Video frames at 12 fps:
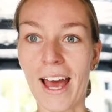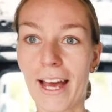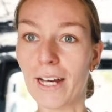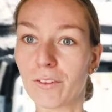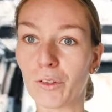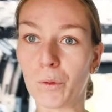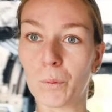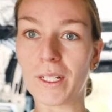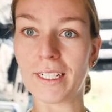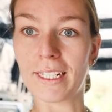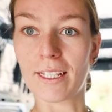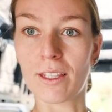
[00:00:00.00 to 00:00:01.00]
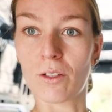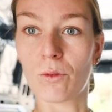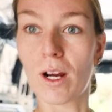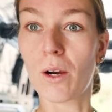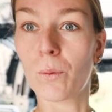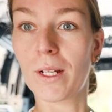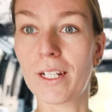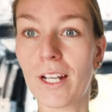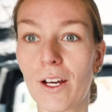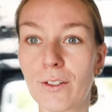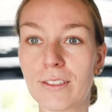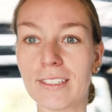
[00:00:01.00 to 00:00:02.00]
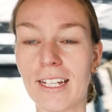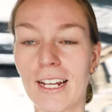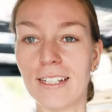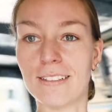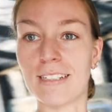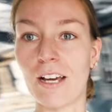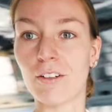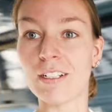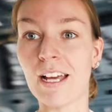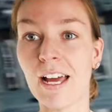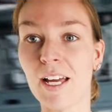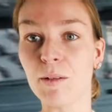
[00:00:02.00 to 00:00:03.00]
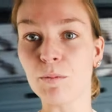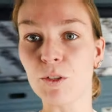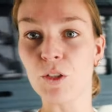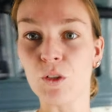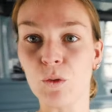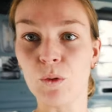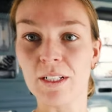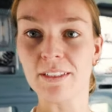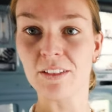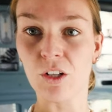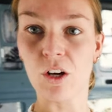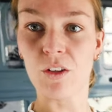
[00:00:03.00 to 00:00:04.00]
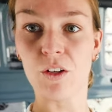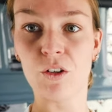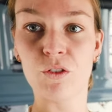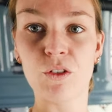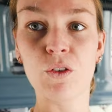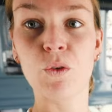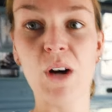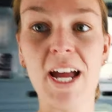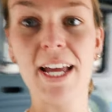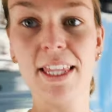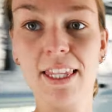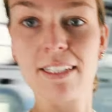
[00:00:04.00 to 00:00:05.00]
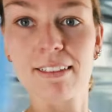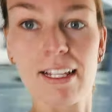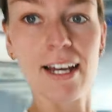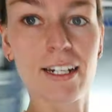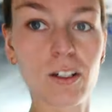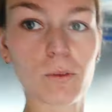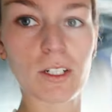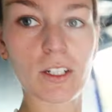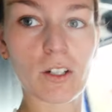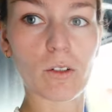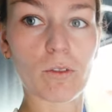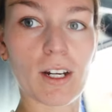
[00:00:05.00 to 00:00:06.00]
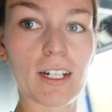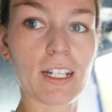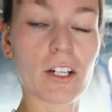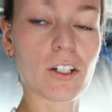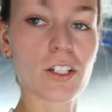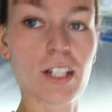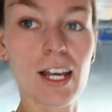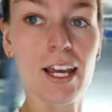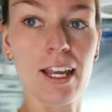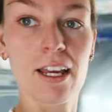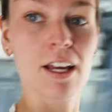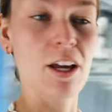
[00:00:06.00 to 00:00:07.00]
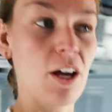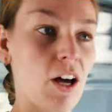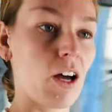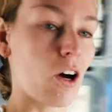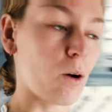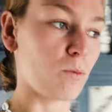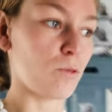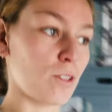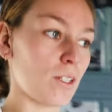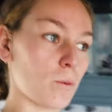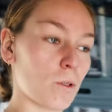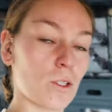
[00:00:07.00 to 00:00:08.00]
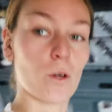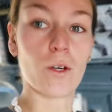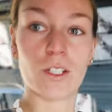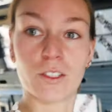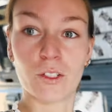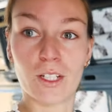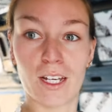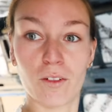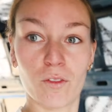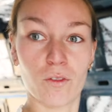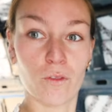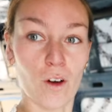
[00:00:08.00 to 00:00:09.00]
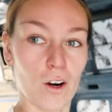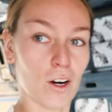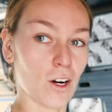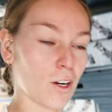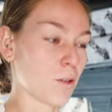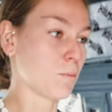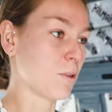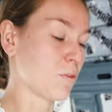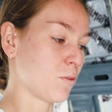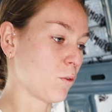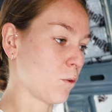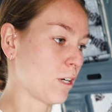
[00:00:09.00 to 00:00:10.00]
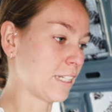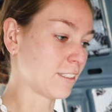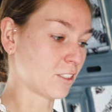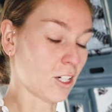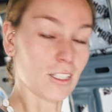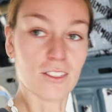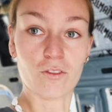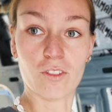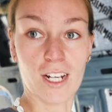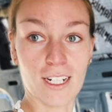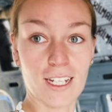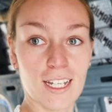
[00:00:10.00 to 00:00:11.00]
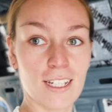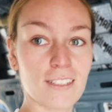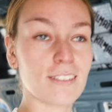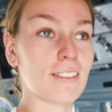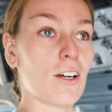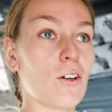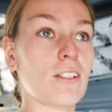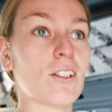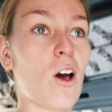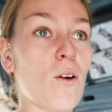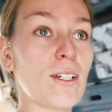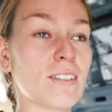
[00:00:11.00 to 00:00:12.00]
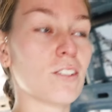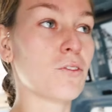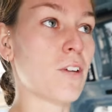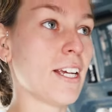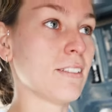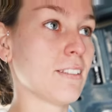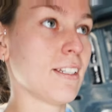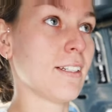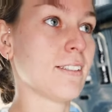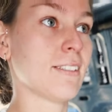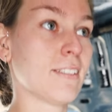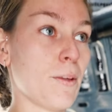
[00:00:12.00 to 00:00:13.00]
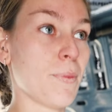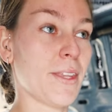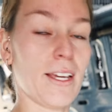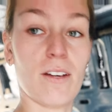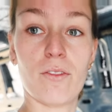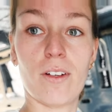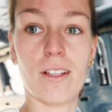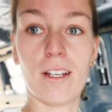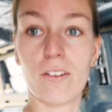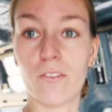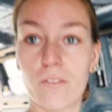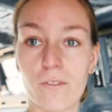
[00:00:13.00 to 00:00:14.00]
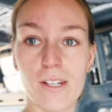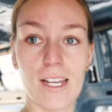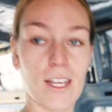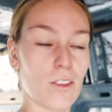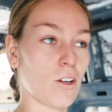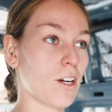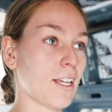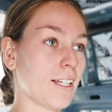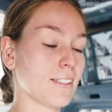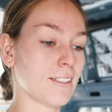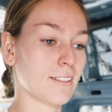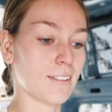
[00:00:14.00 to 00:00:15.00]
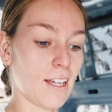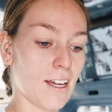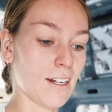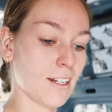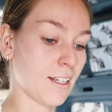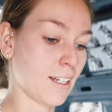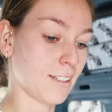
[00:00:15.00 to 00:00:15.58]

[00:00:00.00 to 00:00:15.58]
After we did the rear windows, it is now time to install the crew and the sliding window right here today. Hopefully we're going to get far before it starts raining. So it's always a race against something, I feel like. Either against the sun,